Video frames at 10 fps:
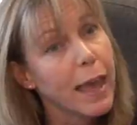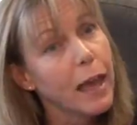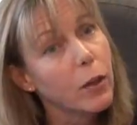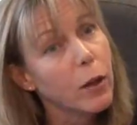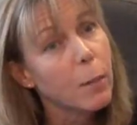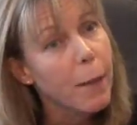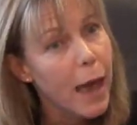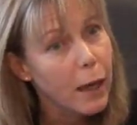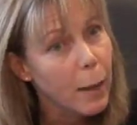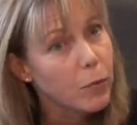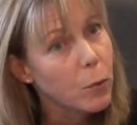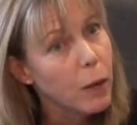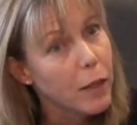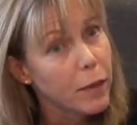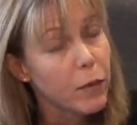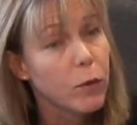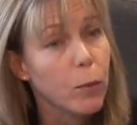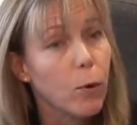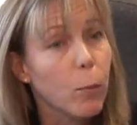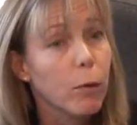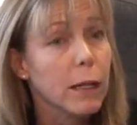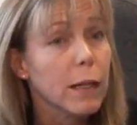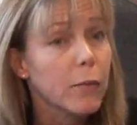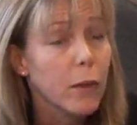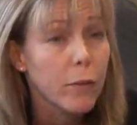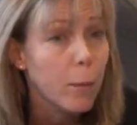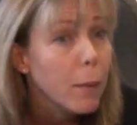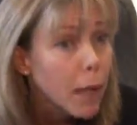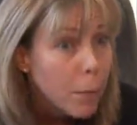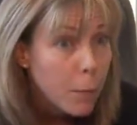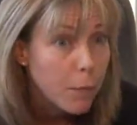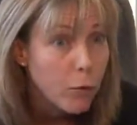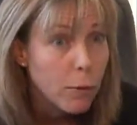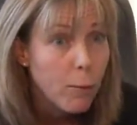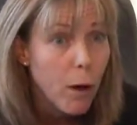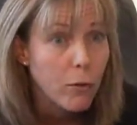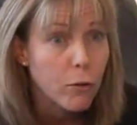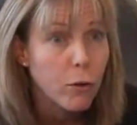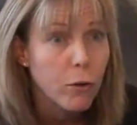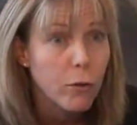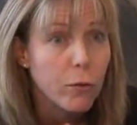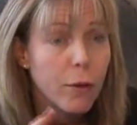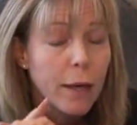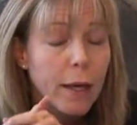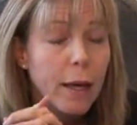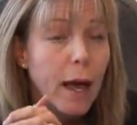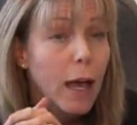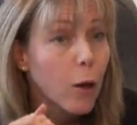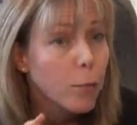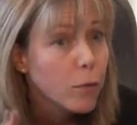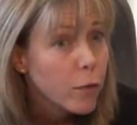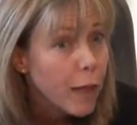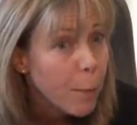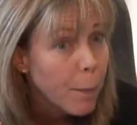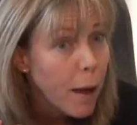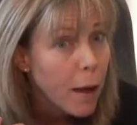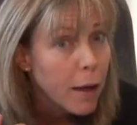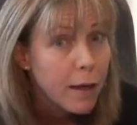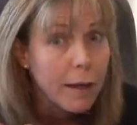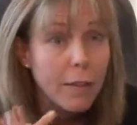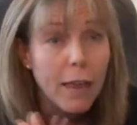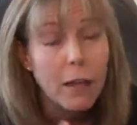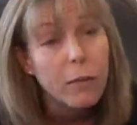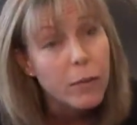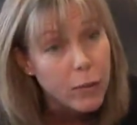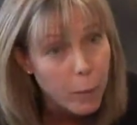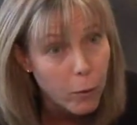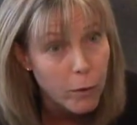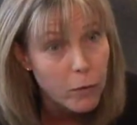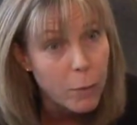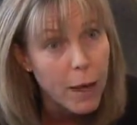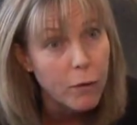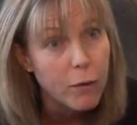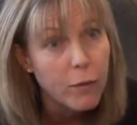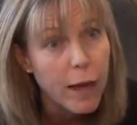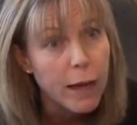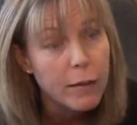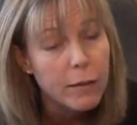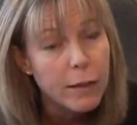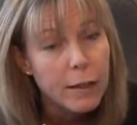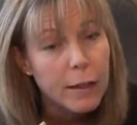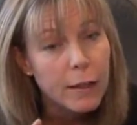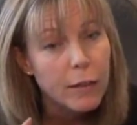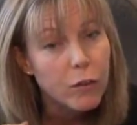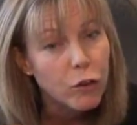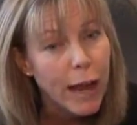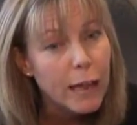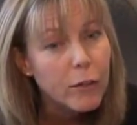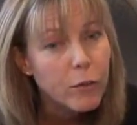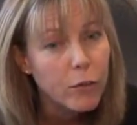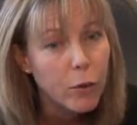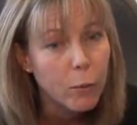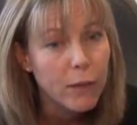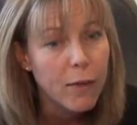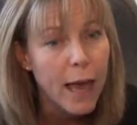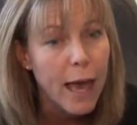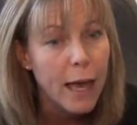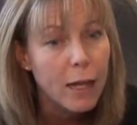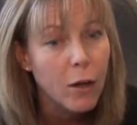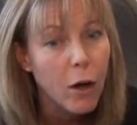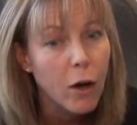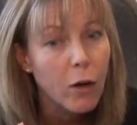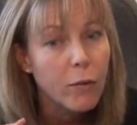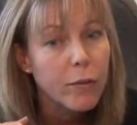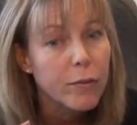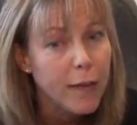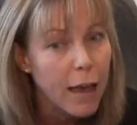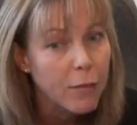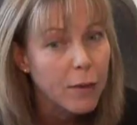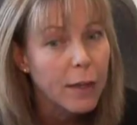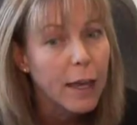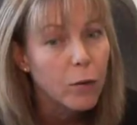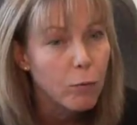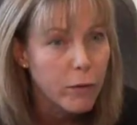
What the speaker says: gang unit back up to what I think is an appropriate level of a minimum of 3 prosecutors. I hope to do that by the end of the summer, as a matter of fact. The challenges that we've had are staffing and